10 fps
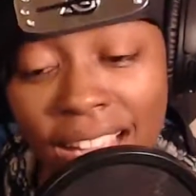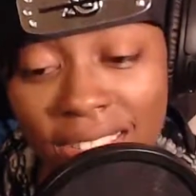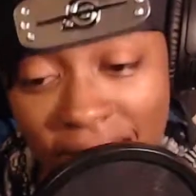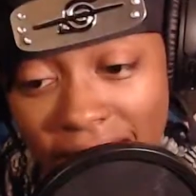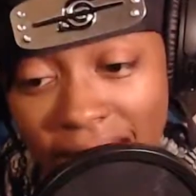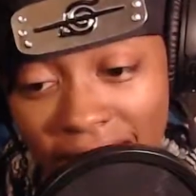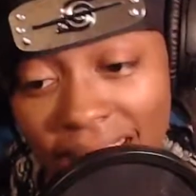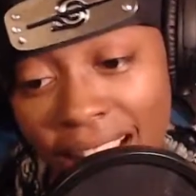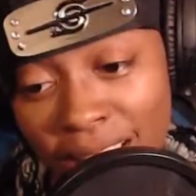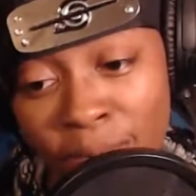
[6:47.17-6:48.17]

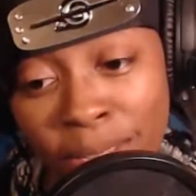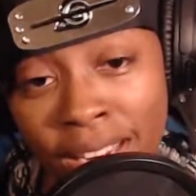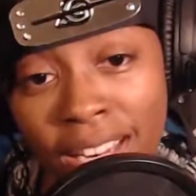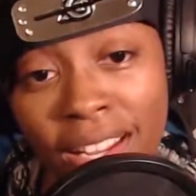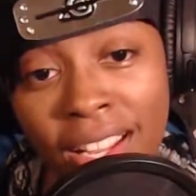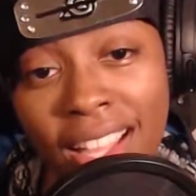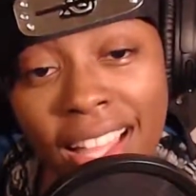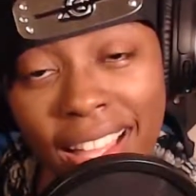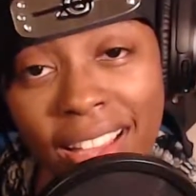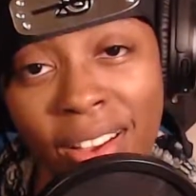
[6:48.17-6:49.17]
spent
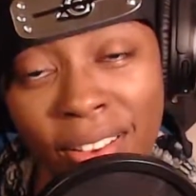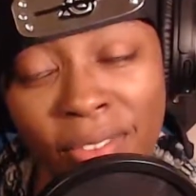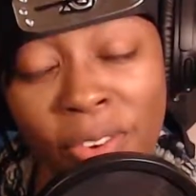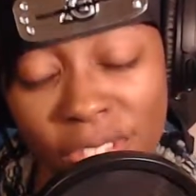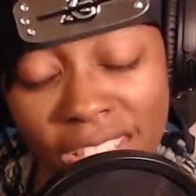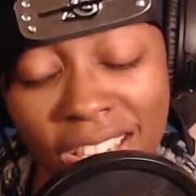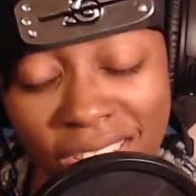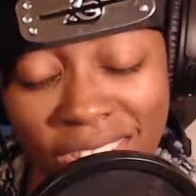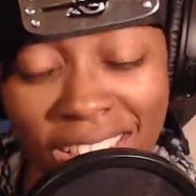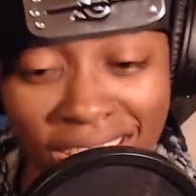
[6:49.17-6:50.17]

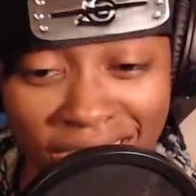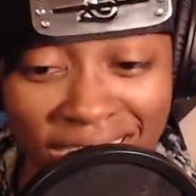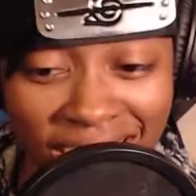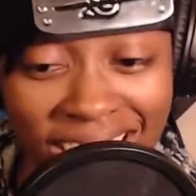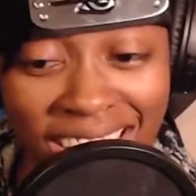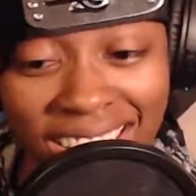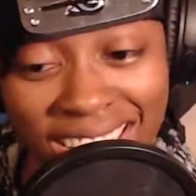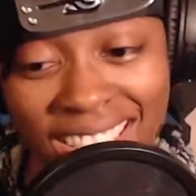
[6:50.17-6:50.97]
$1,400 on it.